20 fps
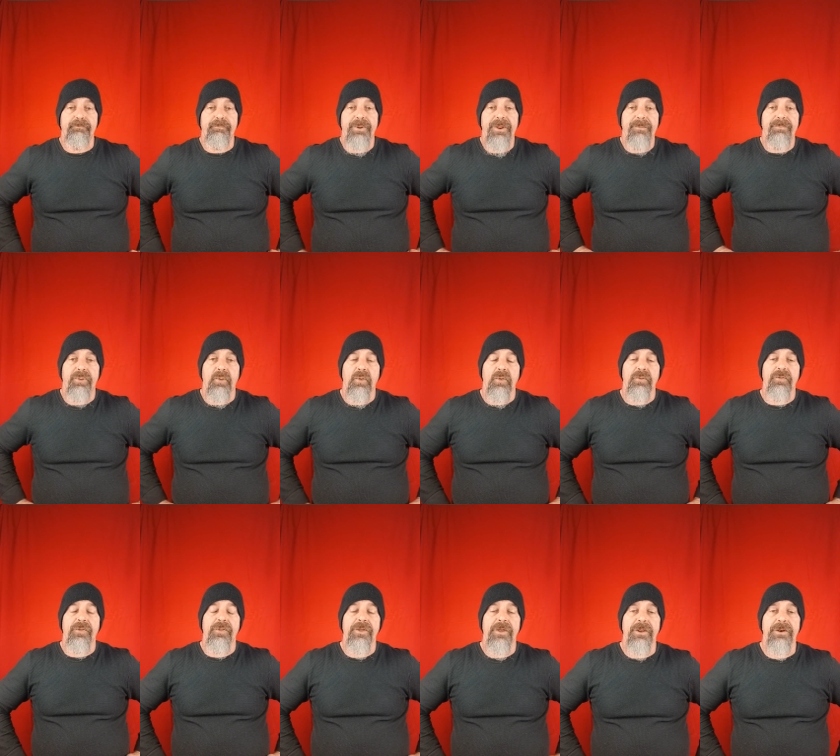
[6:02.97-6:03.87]
people
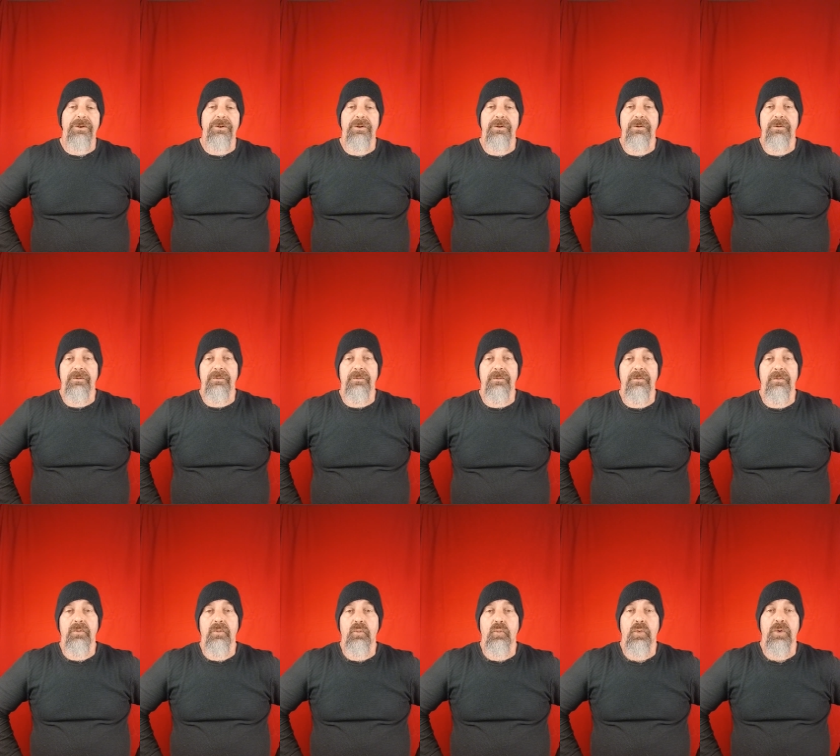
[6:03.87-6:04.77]
that
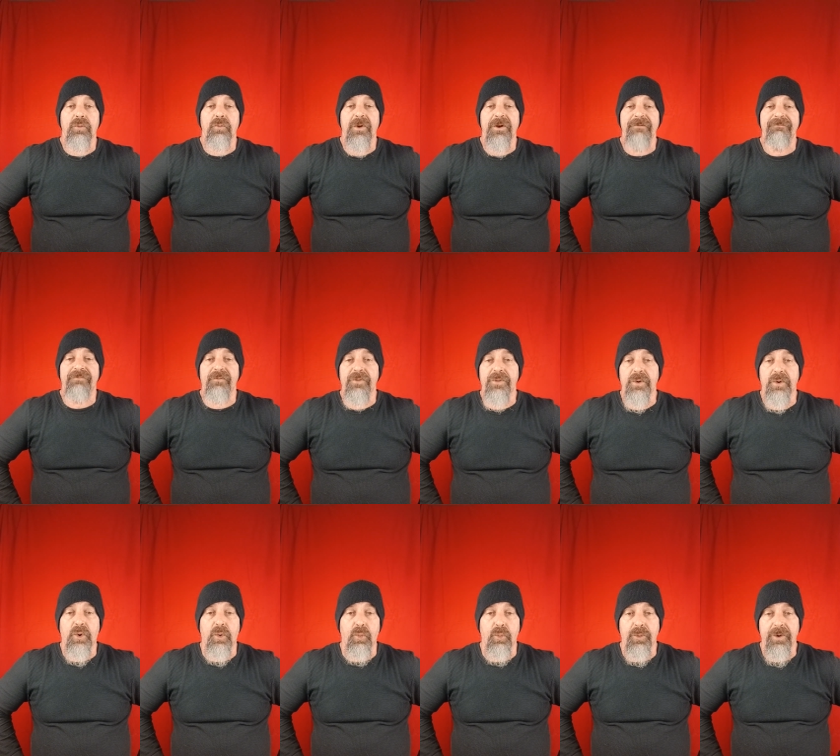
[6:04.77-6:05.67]
weren't ready for their
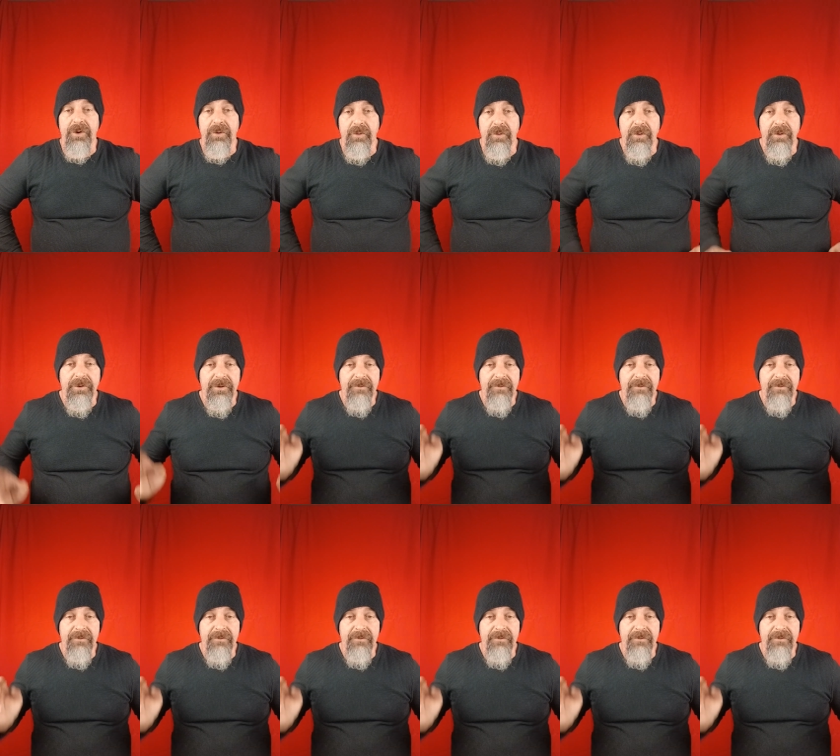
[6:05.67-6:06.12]
career,